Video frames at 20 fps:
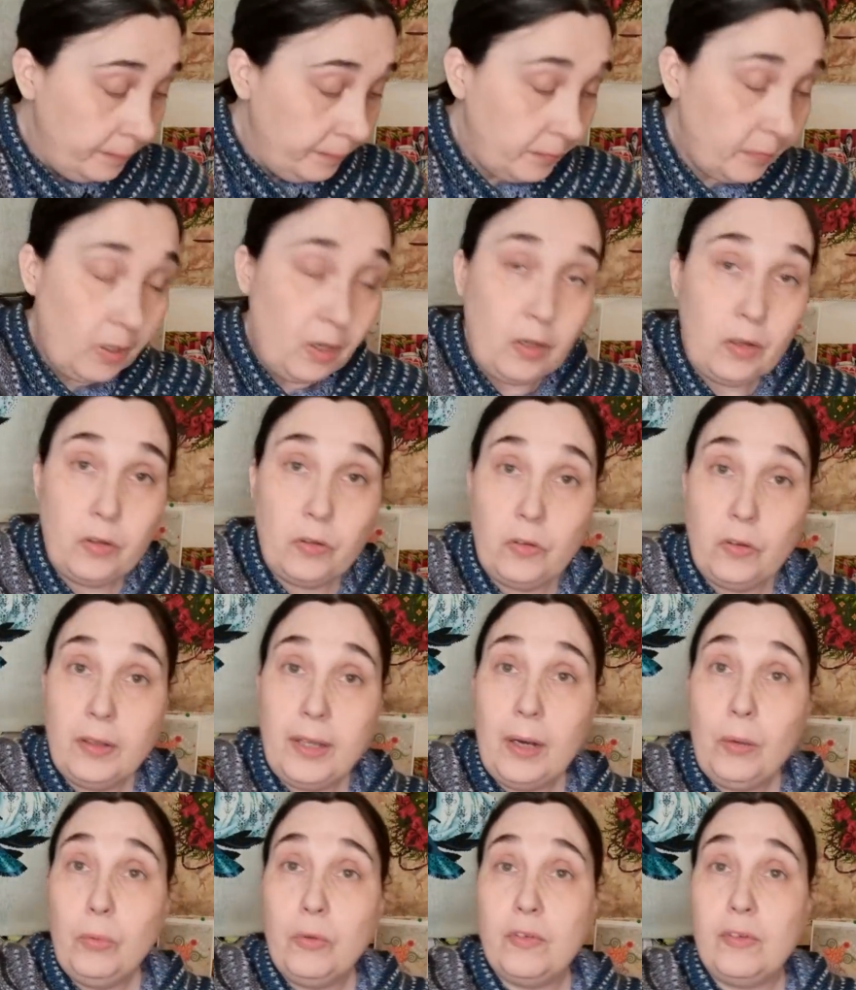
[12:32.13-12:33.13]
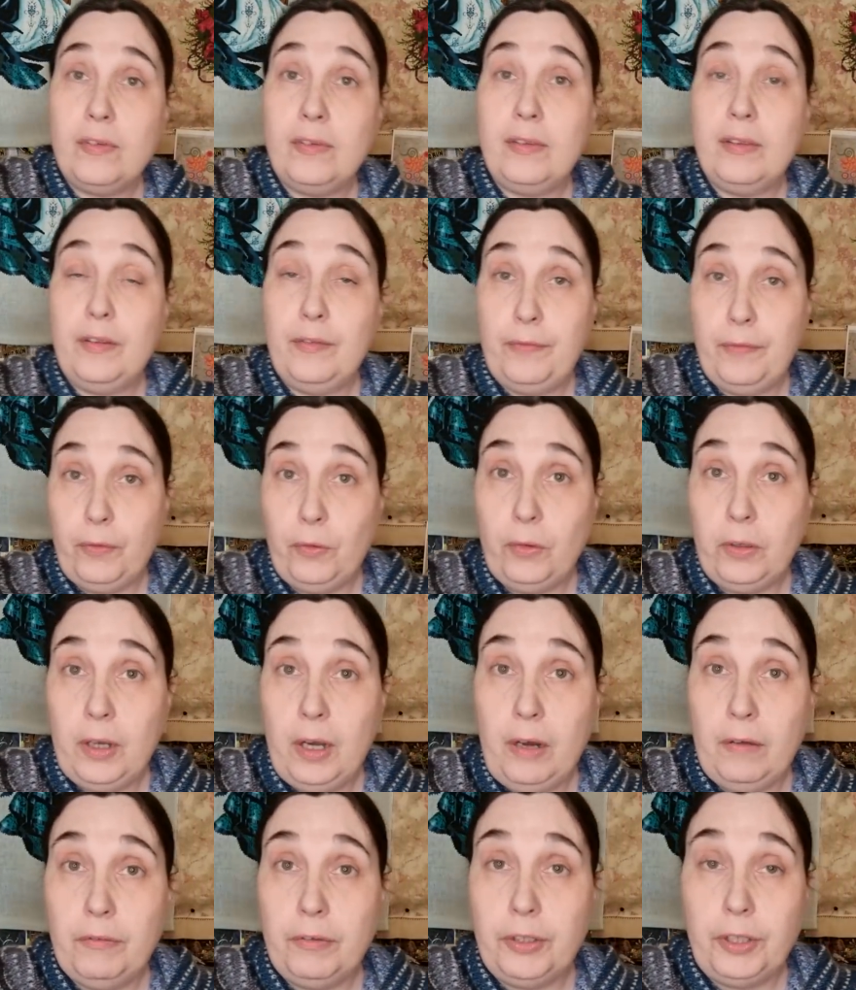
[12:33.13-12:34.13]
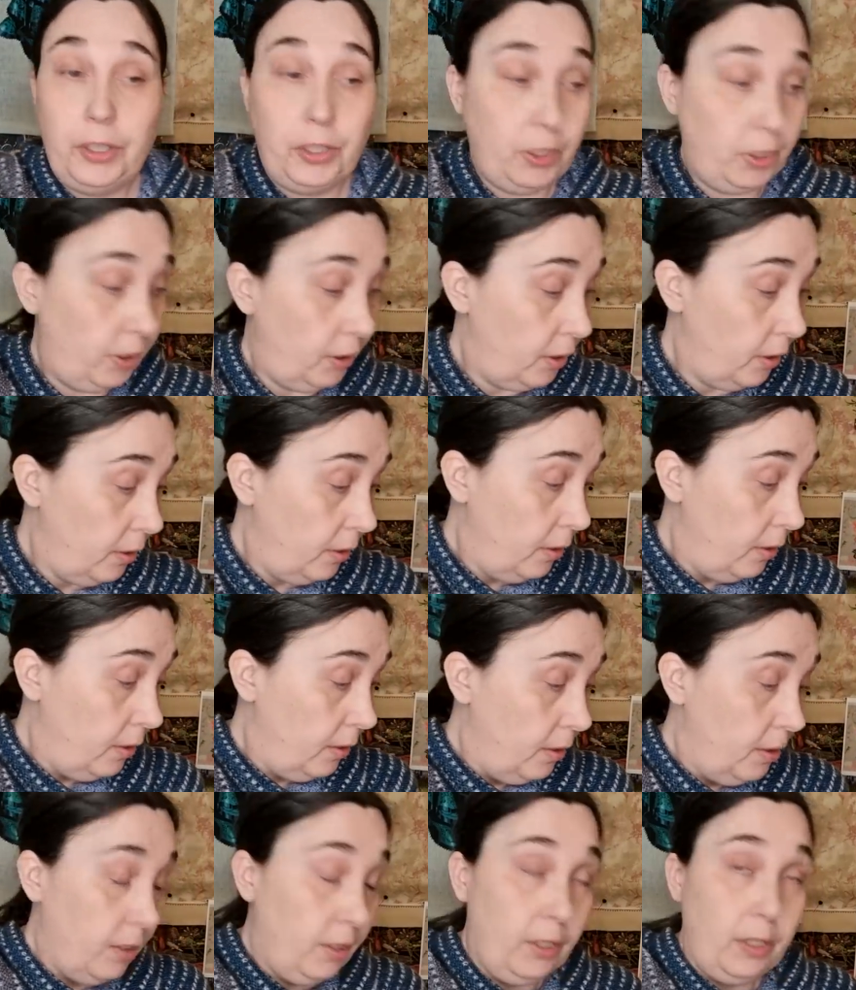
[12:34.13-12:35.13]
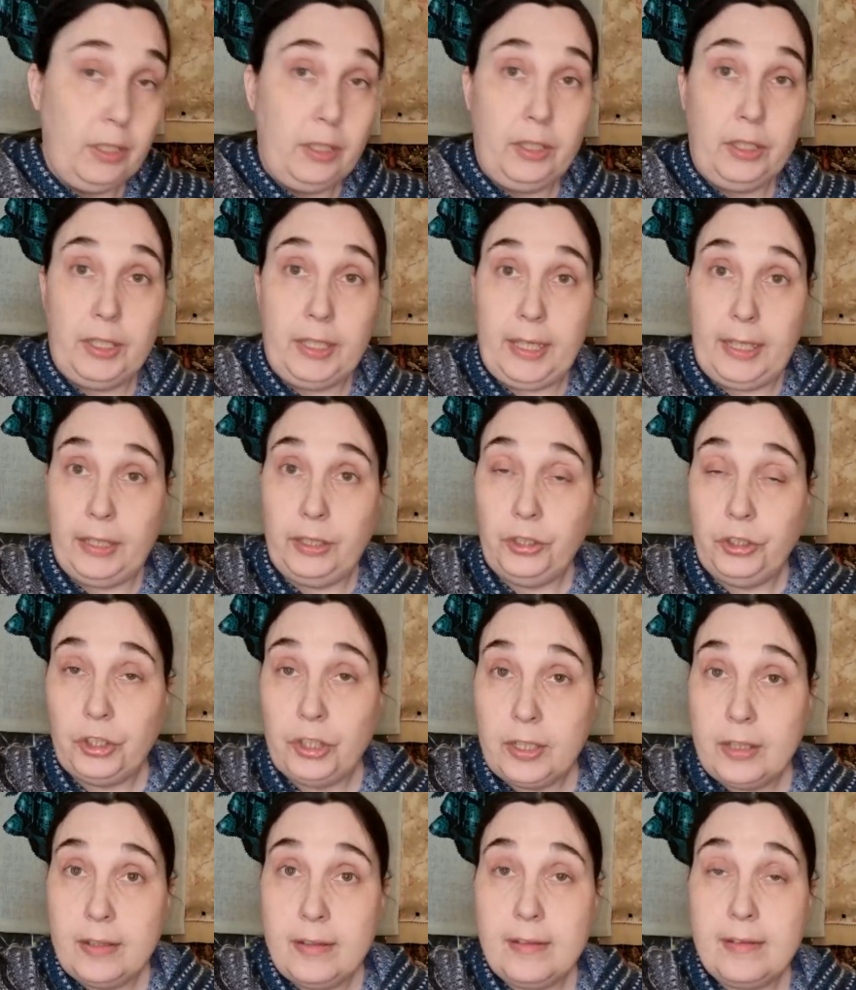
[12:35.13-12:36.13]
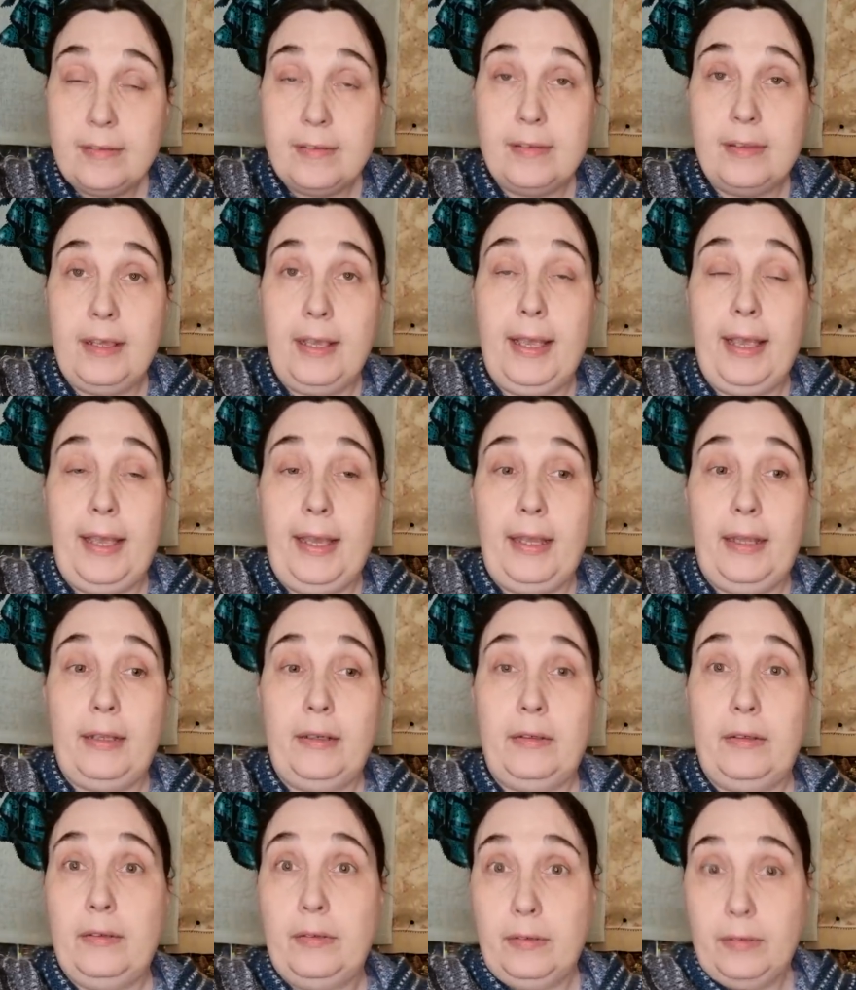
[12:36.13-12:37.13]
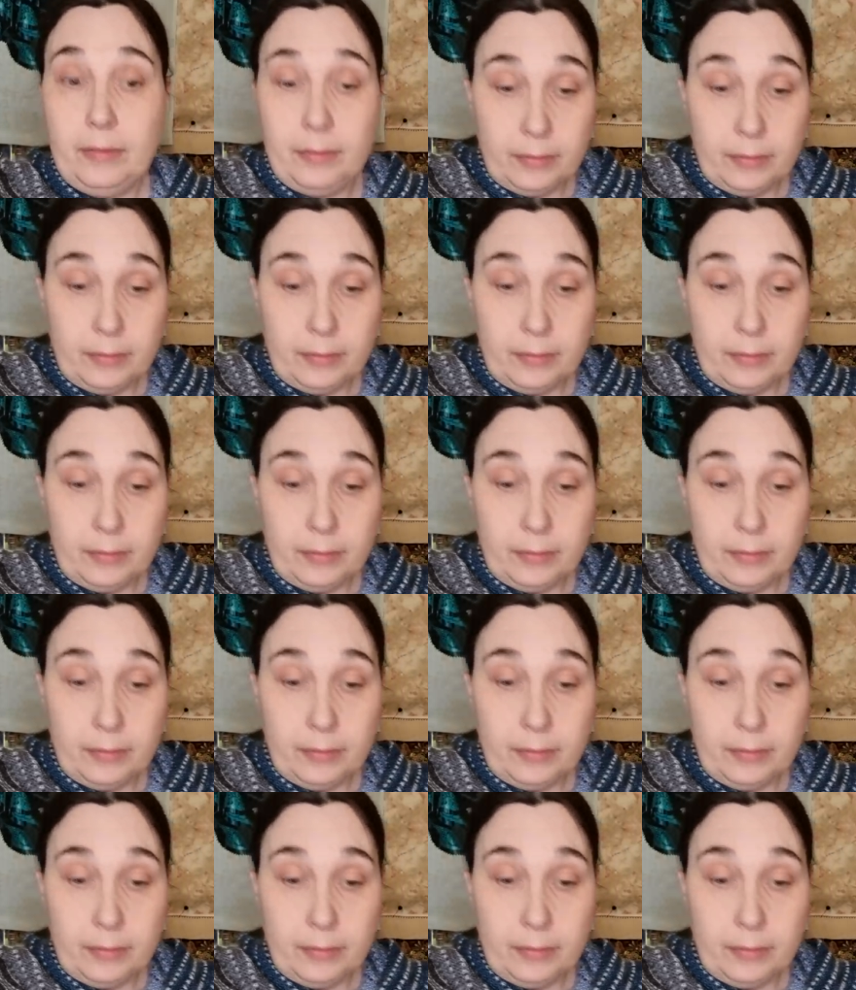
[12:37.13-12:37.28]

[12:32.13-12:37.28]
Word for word: so that was the full coverage challenges and